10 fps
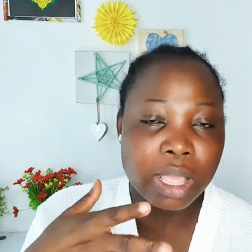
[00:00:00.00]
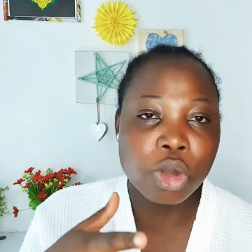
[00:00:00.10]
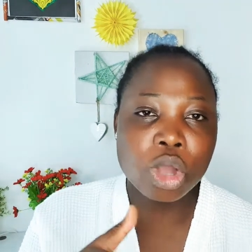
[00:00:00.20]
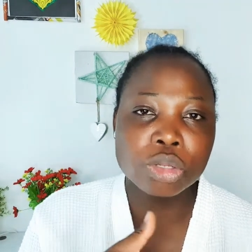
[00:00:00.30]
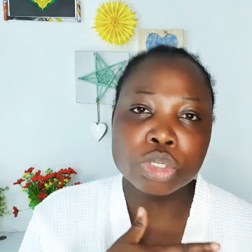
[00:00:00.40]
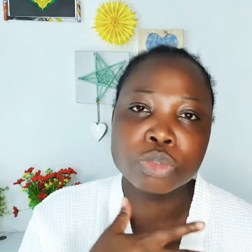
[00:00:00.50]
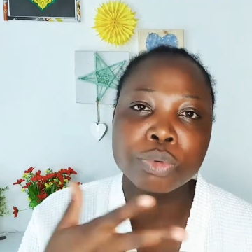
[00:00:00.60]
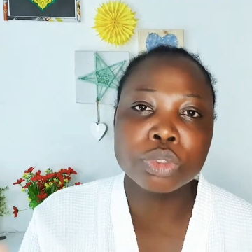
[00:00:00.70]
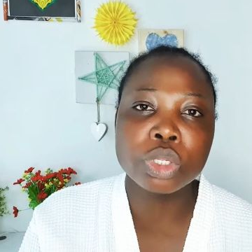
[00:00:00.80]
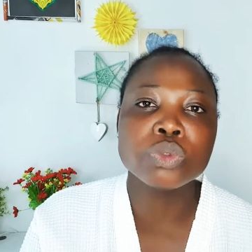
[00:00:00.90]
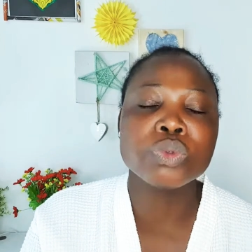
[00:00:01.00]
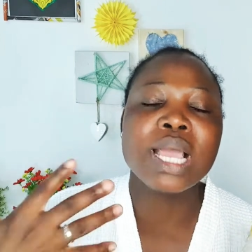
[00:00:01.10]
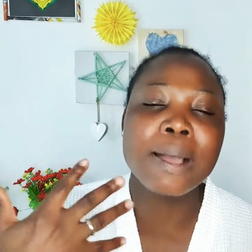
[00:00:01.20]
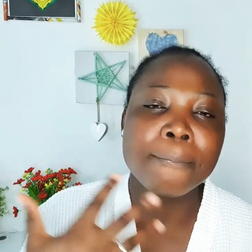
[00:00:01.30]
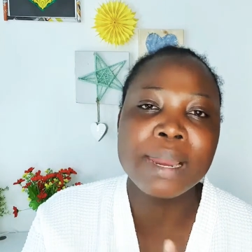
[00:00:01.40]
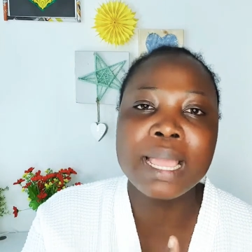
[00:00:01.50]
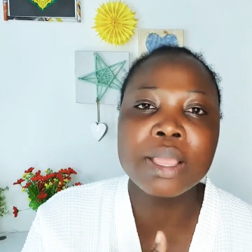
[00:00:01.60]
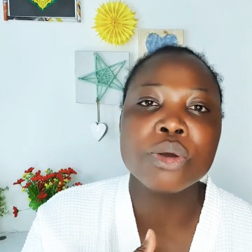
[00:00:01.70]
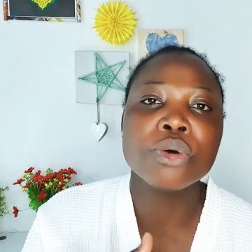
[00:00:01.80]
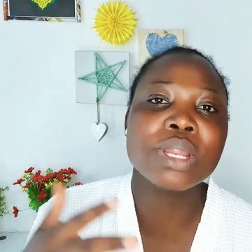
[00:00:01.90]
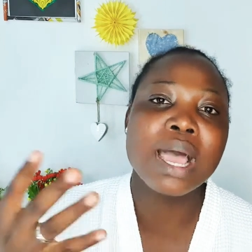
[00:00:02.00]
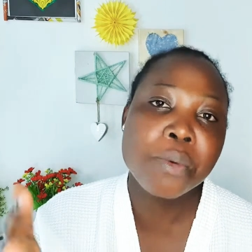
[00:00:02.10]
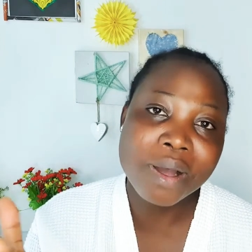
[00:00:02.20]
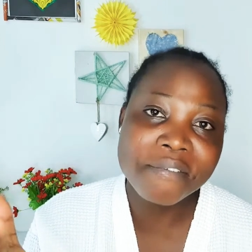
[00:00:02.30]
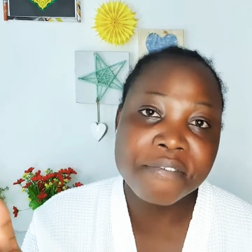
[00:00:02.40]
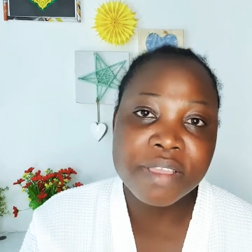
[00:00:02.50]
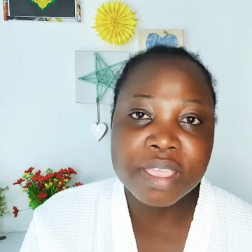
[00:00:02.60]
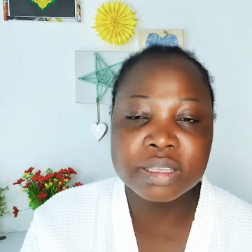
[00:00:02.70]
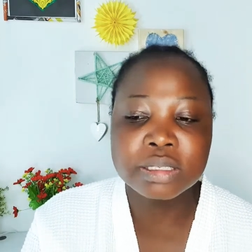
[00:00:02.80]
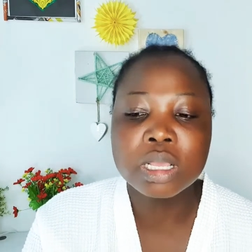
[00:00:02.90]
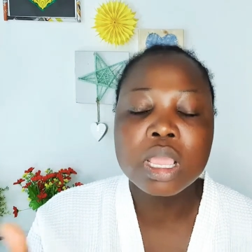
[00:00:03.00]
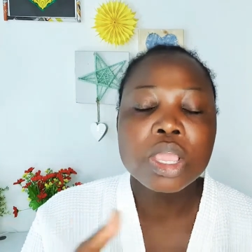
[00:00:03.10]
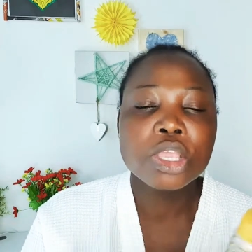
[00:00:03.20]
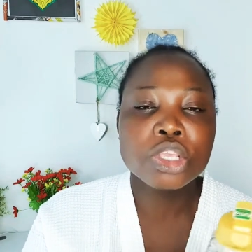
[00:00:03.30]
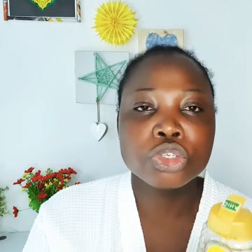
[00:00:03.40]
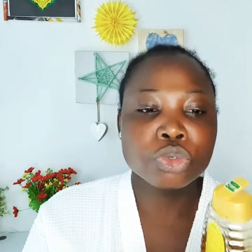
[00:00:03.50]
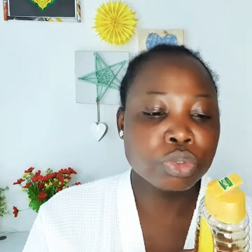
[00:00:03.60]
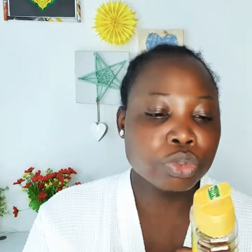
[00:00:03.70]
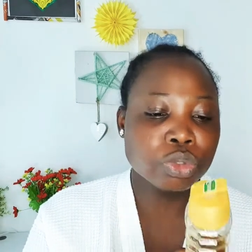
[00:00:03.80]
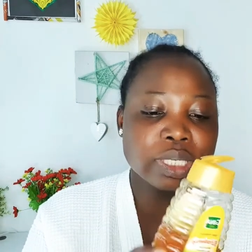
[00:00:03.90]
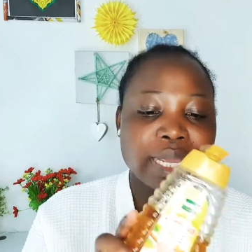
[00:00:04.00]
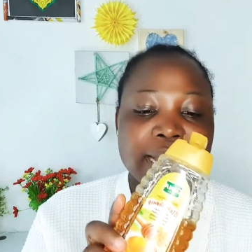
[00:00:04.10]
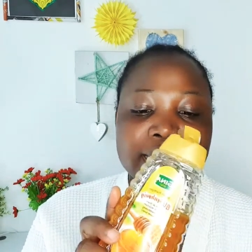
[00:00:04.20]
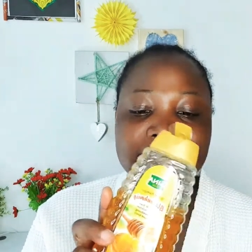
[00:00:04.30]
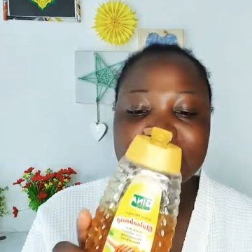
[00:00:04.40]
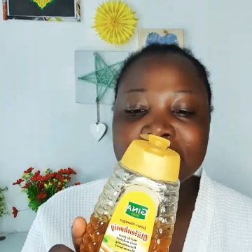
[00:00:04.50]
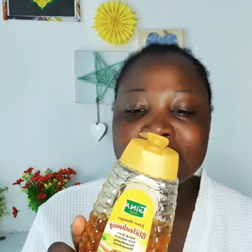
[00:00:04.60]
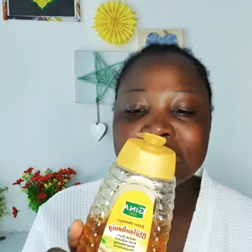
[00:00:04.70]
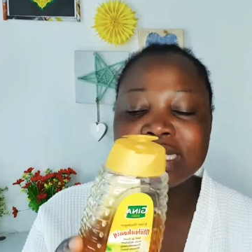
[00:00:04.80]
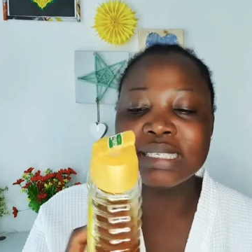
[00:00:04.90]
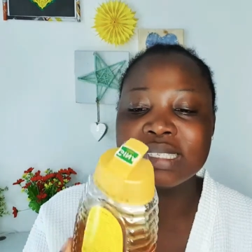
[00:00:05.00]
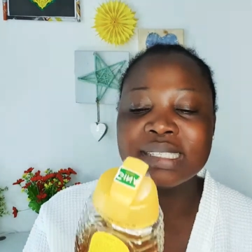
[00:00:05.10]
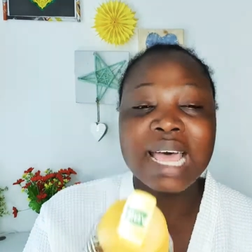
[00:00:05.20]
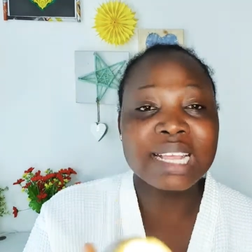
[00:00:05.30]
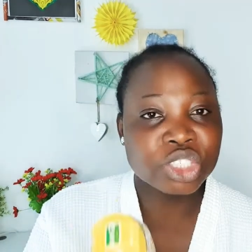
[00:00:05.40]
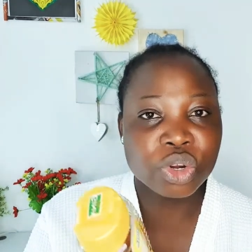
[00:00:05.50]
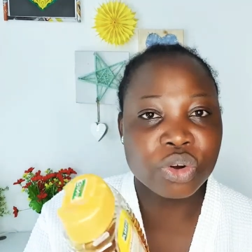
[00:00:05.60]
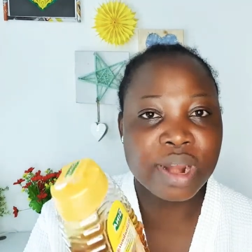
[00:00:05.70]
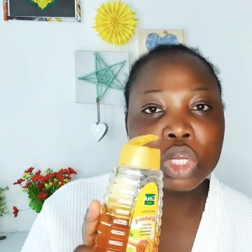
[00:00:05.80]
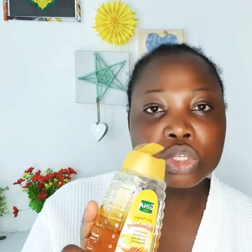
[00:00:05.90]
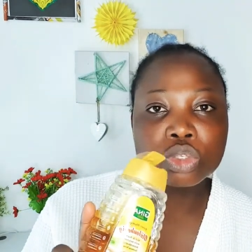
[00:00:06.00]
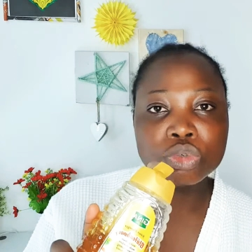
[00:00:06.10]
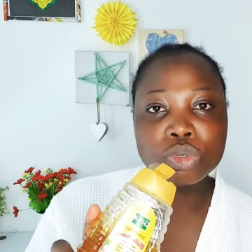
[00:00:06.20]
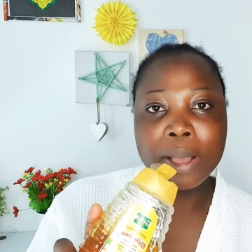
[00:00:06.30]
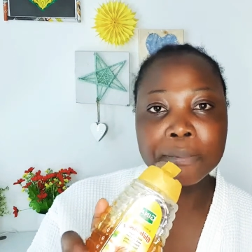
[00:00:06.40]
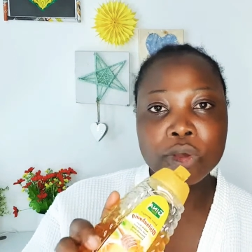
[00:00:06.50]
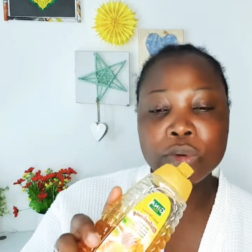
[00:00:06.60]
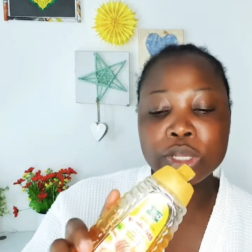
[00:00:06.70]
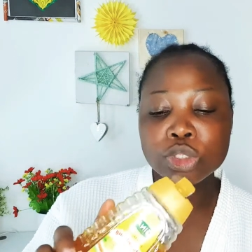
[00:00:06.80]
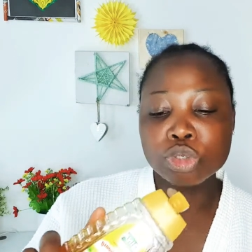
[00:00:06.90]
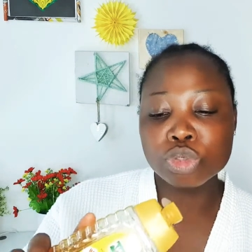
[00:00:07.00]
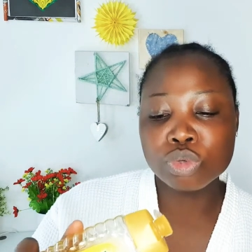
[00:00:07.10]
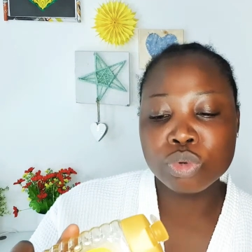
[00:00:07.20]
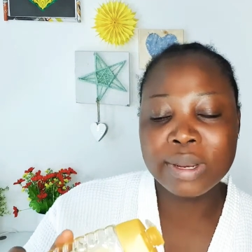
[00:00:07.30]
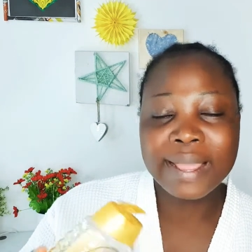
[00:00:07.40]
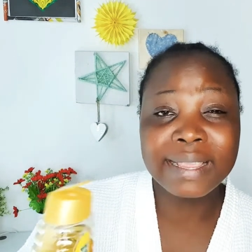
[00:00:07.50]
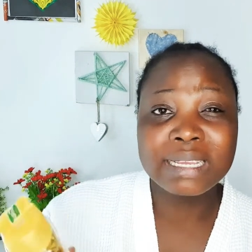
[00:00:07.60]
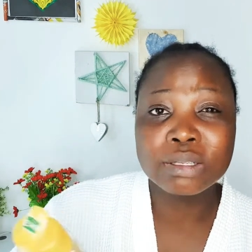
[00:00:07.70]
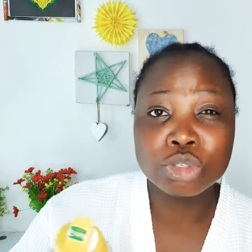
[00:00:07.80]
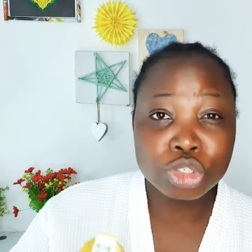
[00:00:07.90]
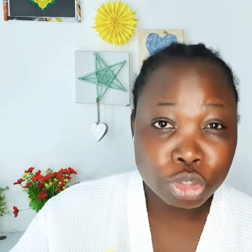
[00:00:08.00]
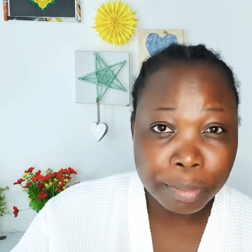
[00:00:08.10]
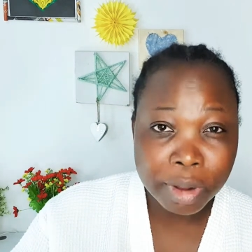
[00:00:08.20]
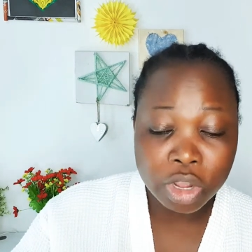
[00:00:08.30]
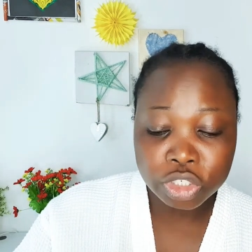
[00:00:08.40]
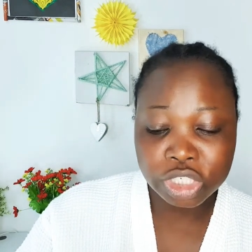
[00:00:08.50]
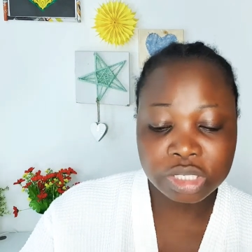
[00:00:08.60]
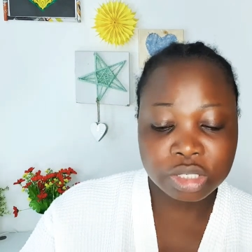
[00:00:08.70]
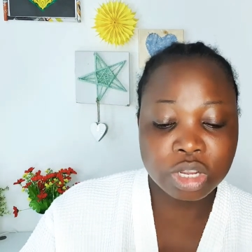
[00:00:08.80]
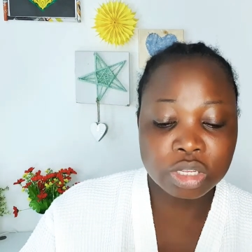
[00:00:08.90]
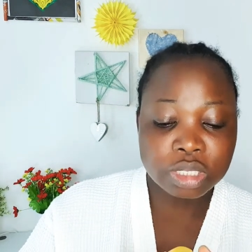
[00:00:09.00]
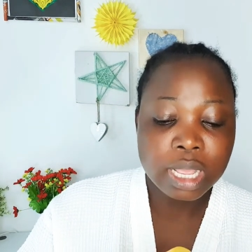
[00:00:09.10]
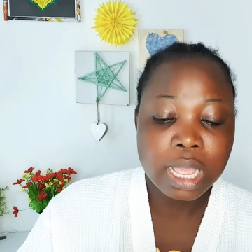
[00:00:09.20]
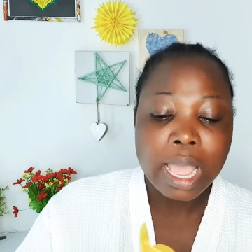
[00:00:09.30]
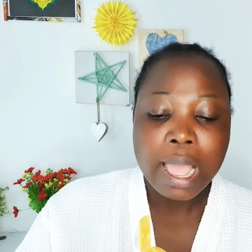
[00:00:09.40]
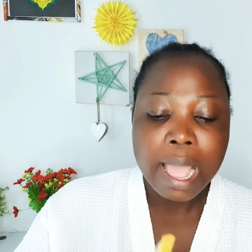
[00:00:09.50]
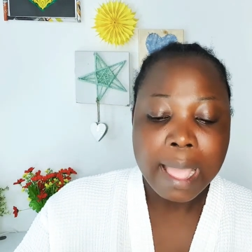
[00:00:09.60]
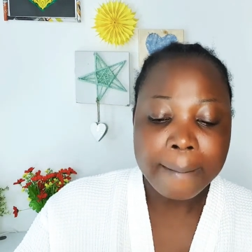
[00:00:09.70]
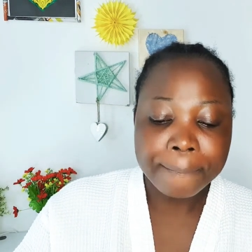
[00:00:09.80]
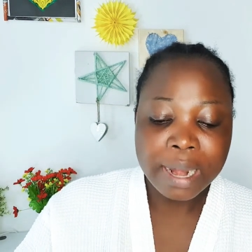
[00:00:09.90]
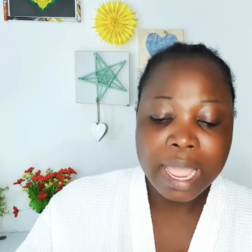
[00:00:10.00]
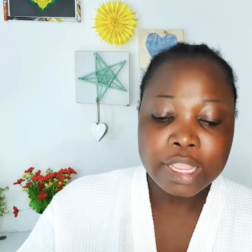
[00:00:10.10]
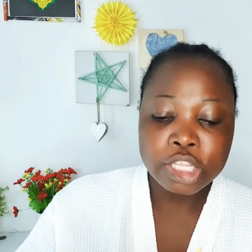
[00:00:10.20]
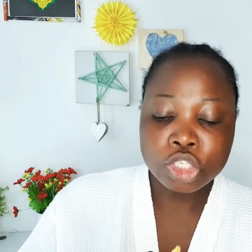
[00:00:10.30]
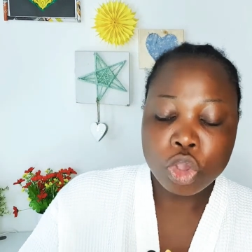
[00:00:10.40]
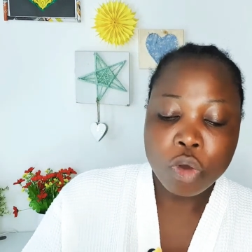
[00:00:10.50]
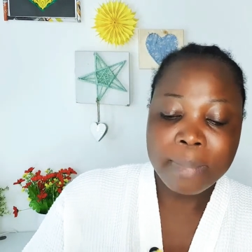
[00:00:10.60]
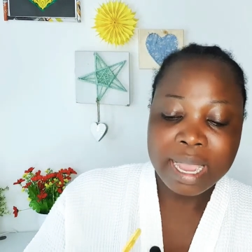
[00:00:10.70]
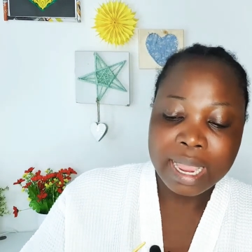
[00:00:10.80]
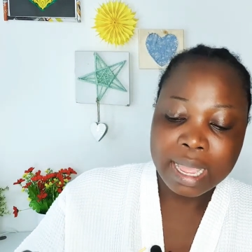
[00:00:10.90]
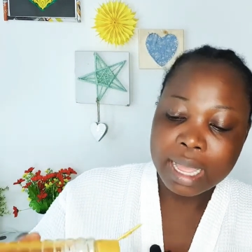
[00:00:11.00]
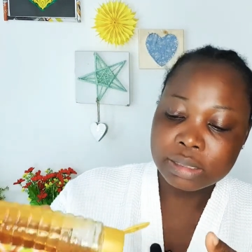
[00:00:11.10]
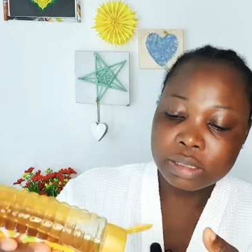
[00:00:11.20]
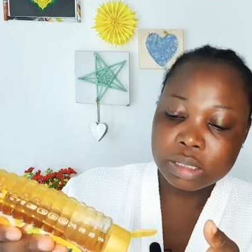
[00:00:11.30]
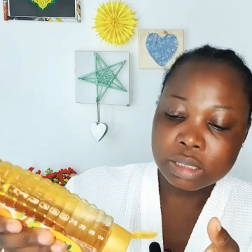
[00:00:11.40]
All those products we apply on our face is good. It can clean it. It's natural. I'm not going to do like too much. It's just apply it on my hand.